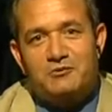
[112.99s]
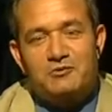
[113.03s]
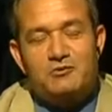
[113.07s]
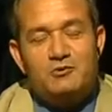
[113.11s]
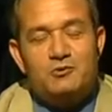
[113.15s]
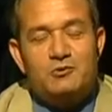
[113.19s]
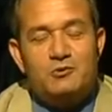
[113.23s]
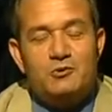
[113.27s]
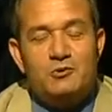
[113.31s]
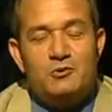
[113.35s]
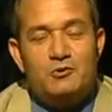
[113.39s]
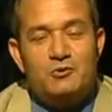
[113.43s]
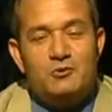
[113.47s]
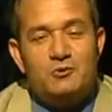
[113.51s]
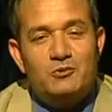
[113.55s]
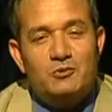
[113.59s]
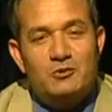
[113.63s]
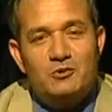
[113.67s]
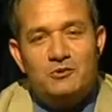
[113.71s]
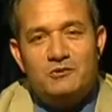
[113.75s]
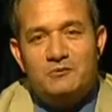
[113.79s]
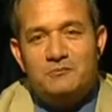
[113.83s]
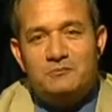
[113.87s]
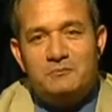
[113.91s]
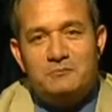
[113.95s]
So
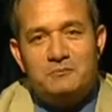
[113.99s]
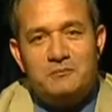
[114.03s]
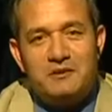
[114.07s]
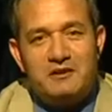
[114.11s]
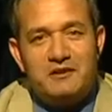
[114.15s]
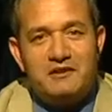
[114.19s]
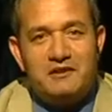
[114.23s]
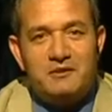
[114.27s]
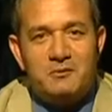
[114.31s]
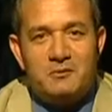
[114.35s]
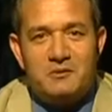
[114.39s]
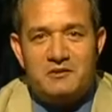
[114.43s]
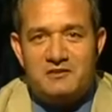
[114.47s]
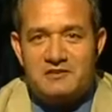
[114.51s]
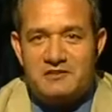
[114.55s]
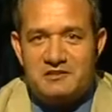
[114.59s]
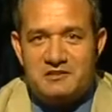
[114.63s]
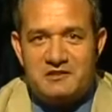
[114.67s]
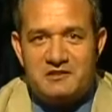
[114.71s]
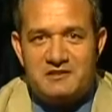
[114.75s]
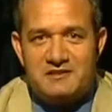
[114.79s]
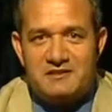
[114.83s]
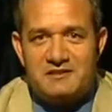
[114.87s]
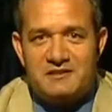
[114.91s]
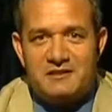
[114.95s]
many
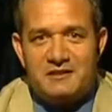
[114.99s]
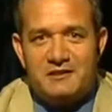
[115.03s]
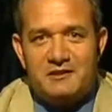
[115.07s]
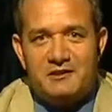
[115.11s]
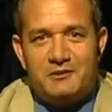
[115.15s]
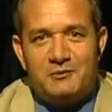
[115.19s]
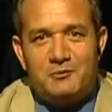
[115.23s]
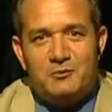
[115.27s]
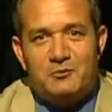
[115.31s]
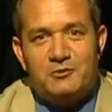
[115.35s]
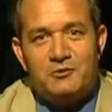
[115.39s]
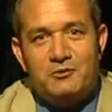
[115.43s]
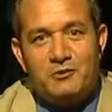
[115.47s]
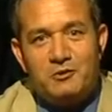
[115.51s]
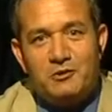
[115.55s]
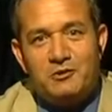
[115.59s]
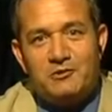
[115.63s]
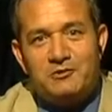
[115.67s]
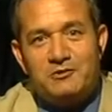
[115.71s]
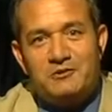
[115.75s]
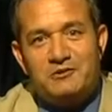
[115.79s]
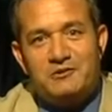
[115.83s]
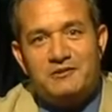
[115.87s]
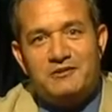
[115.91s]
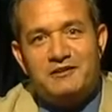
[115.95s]
questions we
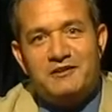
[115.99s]
got.